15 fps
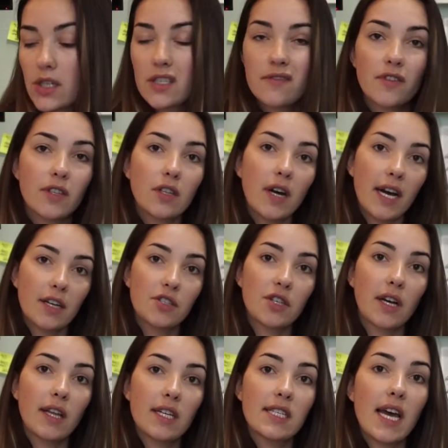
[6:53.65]
Just for a little
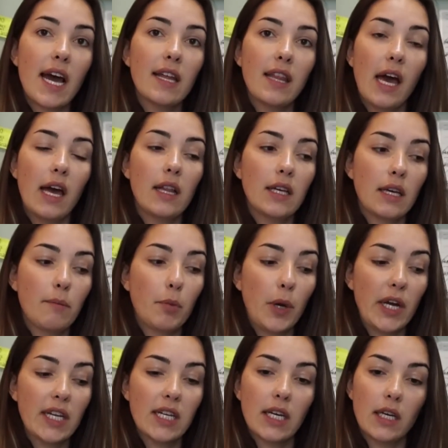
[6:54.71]
extra, I like to add that like
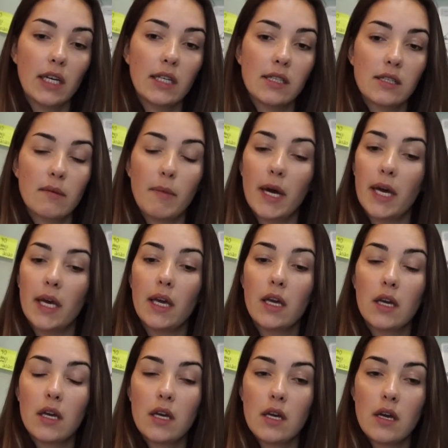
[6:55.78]
branding into my
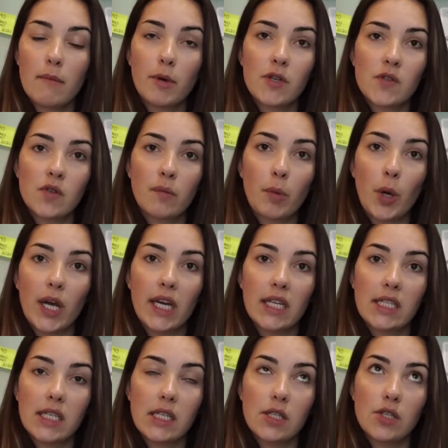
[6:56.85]
personal
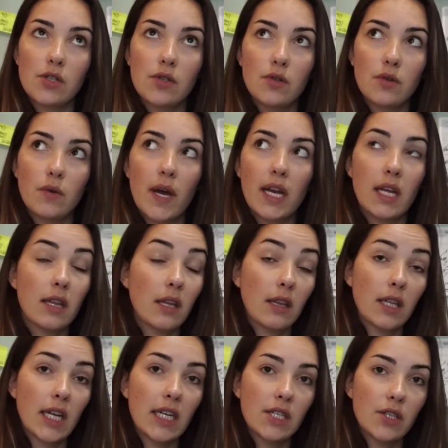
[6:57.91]
brand into anything
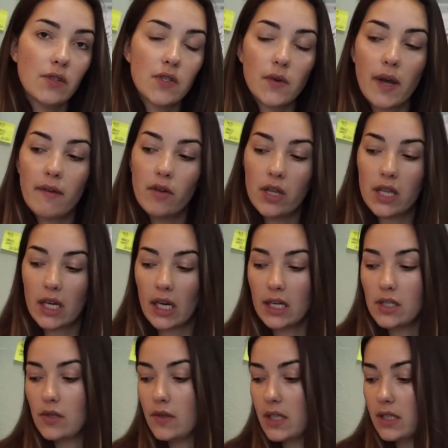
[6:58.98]
that I do. So everything I
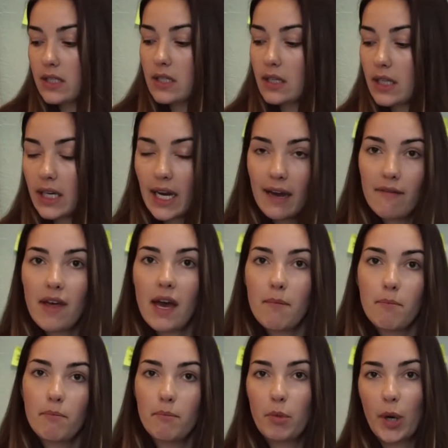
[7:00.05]
do needs to like have
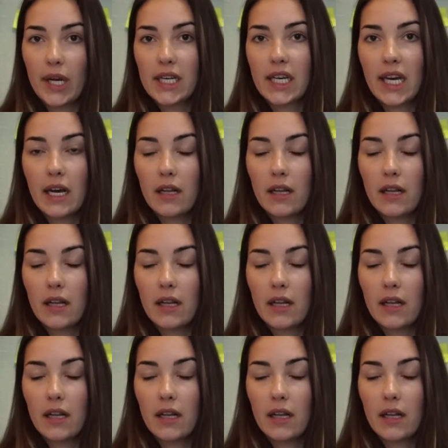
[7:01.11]
that branding